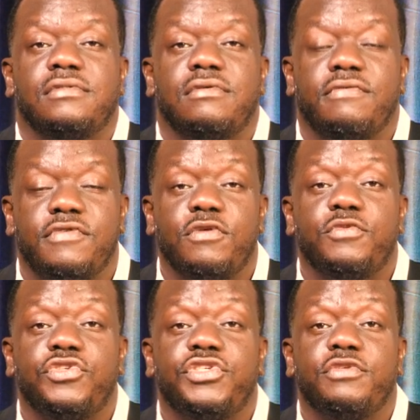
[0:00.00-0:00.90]
We've come
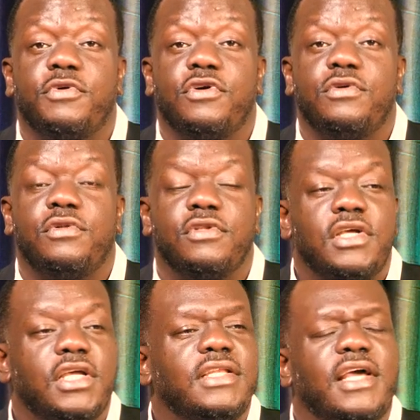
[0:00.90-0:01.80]
to drill borehole.
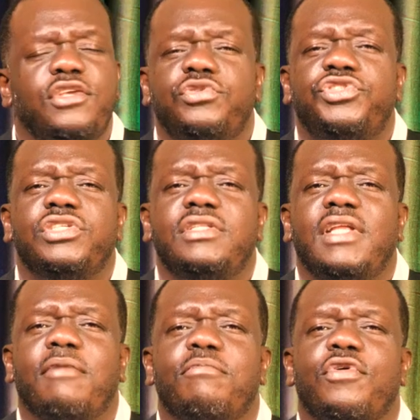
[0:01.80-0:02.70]
Now you drill
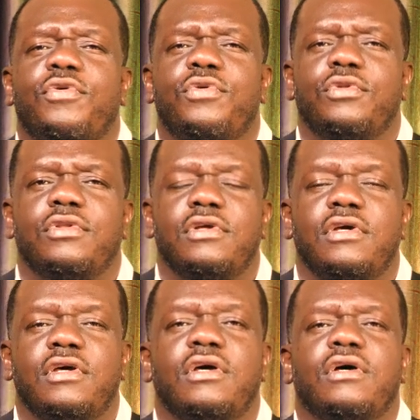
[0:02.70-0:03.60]
that borehole.
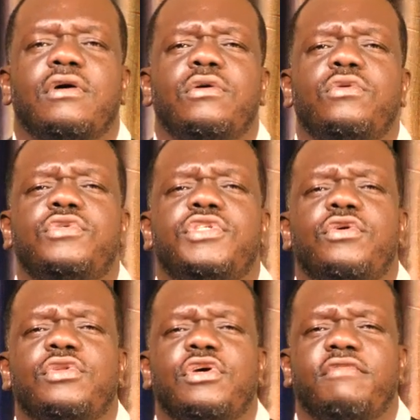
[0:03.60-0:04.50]
Who's the
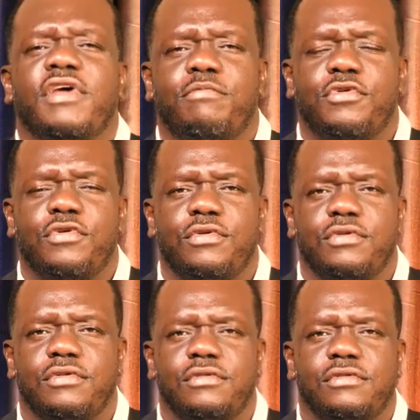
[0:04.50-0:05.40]
owner of that borehole?
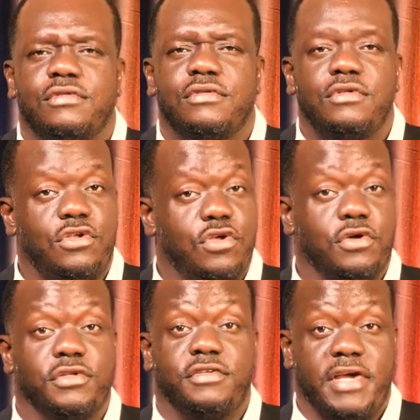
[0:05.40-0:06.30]

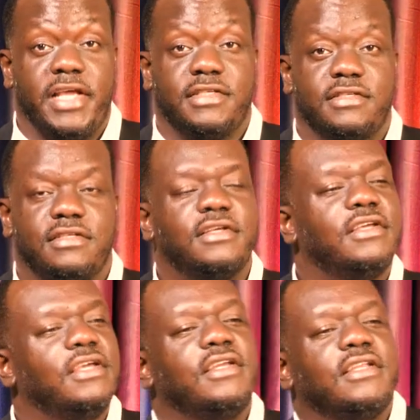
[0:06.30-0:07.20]
God, right?
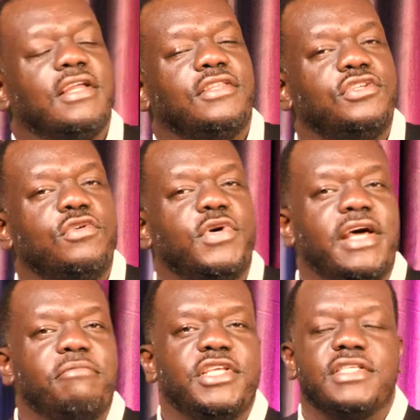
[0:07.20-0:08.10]
And do you know what
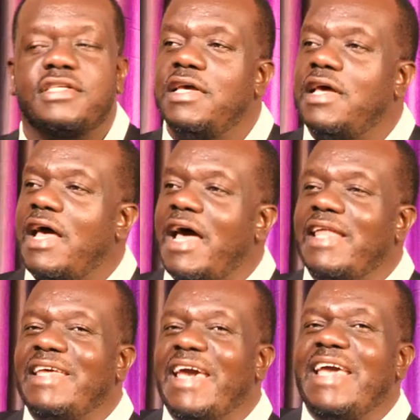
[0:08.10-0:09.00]
that means?
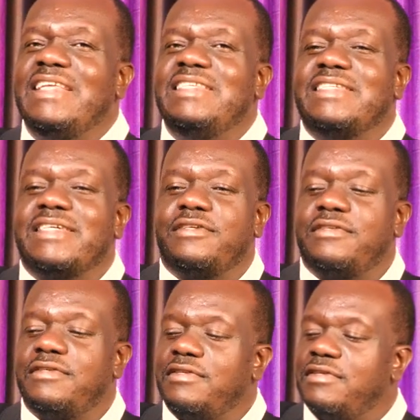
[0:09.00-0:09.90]
An
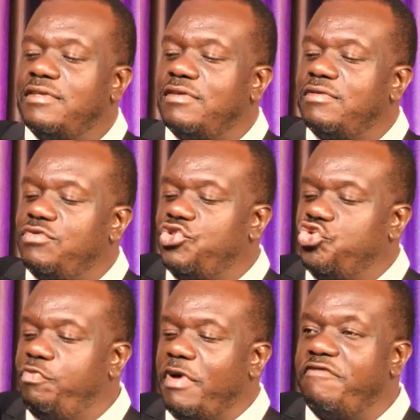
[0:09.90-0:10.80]
angel who
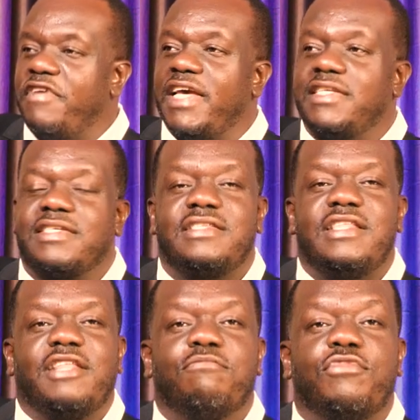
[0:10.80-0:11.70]
supervise
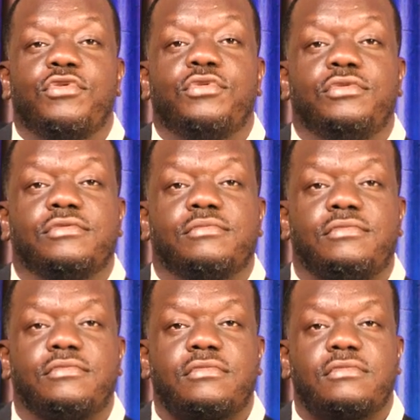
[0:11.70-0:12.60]
that borehole.
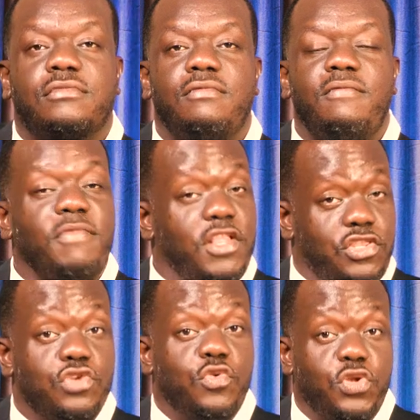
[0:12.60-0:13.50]

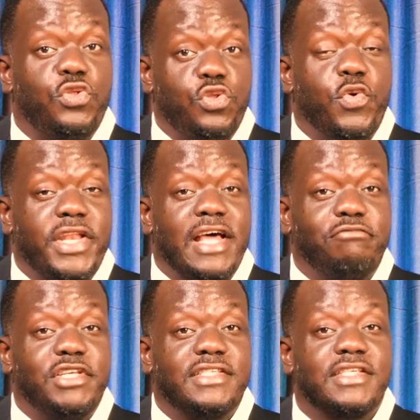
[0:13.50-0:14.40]
Do you know what, know what that
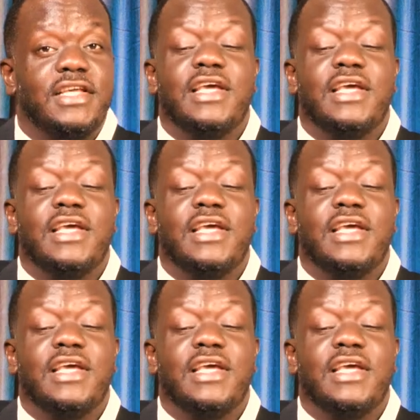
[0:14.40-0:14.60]
means?